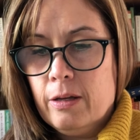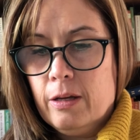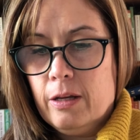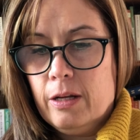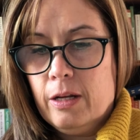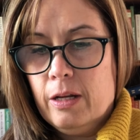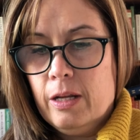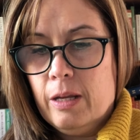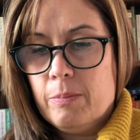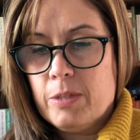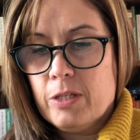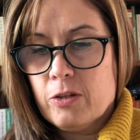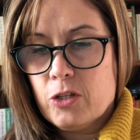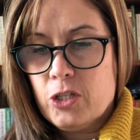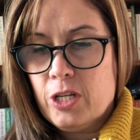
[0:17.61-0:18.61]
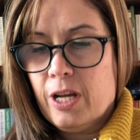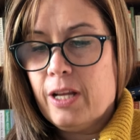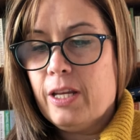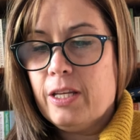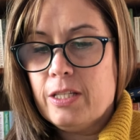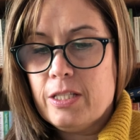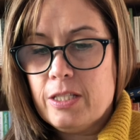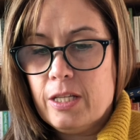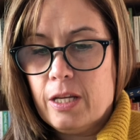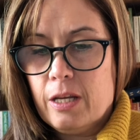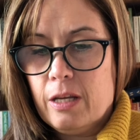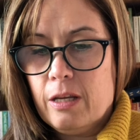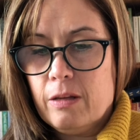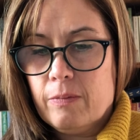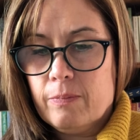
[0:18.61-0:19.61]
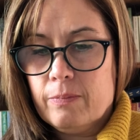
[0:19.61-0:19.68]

and her lips looked shiny and sticky.